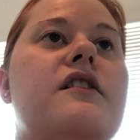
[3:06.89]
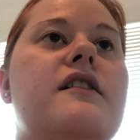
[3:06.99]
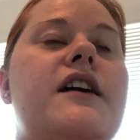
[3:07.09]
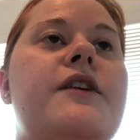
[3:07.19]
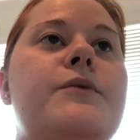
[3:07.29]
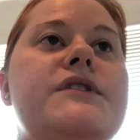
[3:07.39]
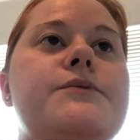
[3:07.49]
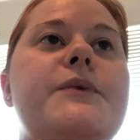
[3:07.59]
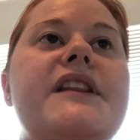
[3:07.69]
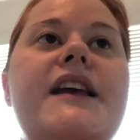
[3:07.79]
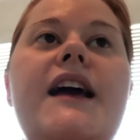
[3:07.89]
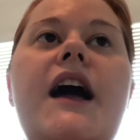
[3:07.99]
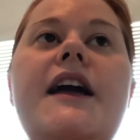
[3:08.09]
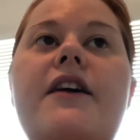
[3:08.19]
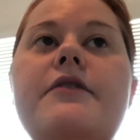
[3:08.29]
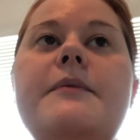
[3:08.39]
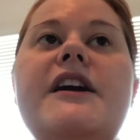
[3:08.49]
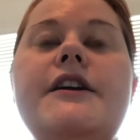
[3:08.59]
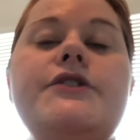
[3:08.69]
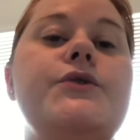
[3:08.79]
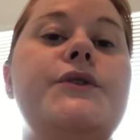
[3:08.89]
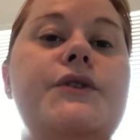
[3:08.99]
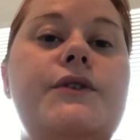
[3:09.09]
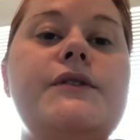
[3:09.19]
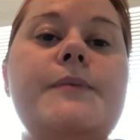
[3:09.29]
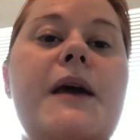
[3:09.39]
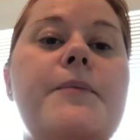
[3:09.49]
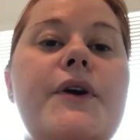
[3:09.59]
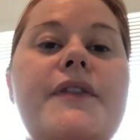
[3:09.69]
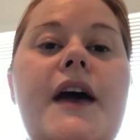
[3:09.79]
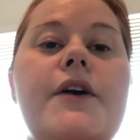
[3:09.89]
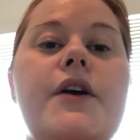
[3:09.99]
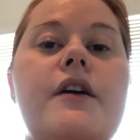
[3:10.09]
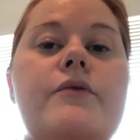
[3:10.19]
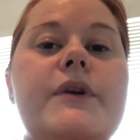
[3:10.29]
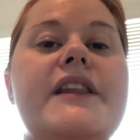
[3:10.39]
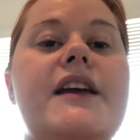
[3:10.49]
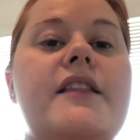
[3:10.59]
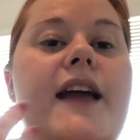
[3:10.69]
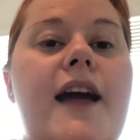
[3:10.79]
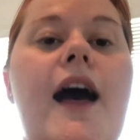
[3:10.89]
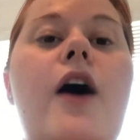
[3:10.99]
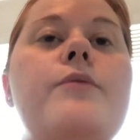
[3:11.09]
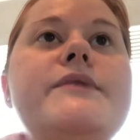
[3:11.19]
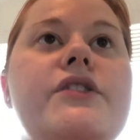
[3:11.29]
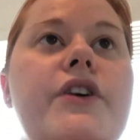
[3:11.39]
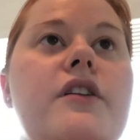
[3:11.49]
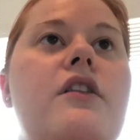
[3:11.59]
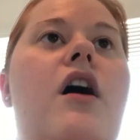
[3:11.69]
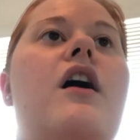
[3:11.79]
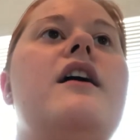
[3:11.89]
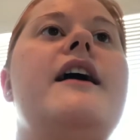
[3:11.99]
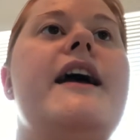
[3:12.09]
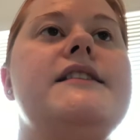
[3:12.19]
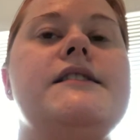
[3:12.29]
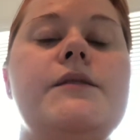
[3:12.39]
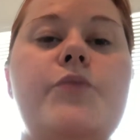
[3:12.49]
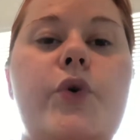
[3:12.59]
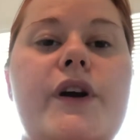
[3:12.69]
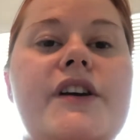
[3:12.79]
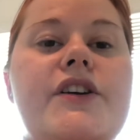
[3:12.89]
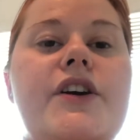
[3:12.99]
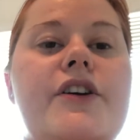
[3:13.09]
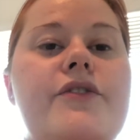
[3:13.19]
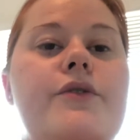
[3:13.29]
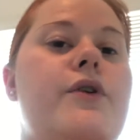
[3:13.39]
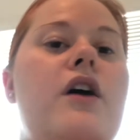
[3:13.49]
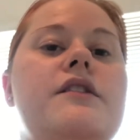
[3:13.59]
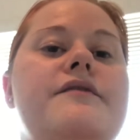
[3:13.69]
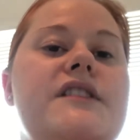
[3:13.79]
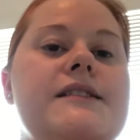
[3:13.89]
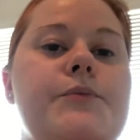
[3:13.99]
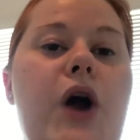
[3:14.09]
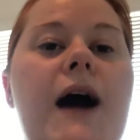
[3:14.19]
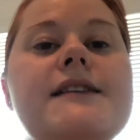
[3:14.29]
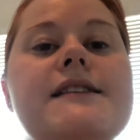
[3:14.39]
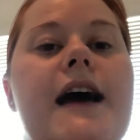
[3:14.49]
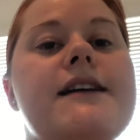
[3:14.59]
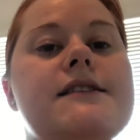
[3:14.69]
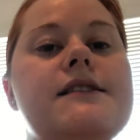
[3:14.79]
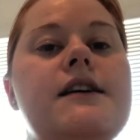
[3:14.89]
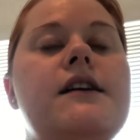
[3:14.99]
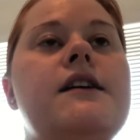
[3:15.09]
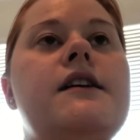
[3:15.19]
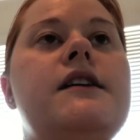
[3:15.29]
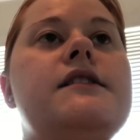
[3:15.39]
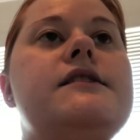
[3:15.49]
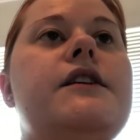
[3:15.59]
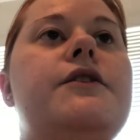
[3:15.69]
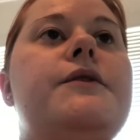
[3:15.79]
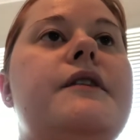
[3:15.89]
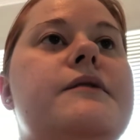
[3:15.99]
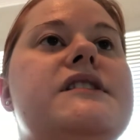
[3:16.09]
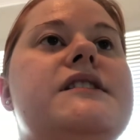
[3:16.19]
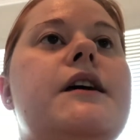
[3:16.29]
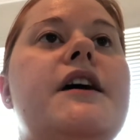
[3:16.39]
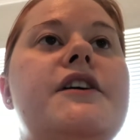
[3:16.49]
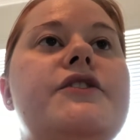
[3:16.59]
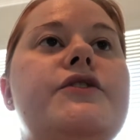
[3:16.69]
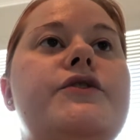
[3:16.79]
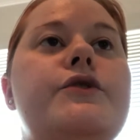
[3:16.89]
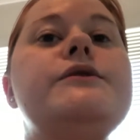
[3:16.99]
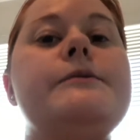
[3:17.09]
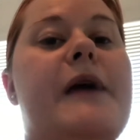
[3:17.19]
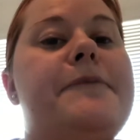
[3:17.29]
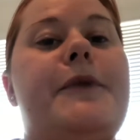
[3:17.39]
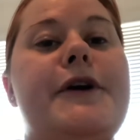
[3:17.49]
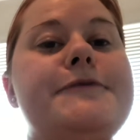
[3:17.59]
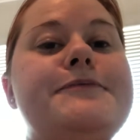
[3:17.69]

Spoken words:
it was really a government-controlled newspaper that really helped her along and supported her through all of this process. So it was the newspaper.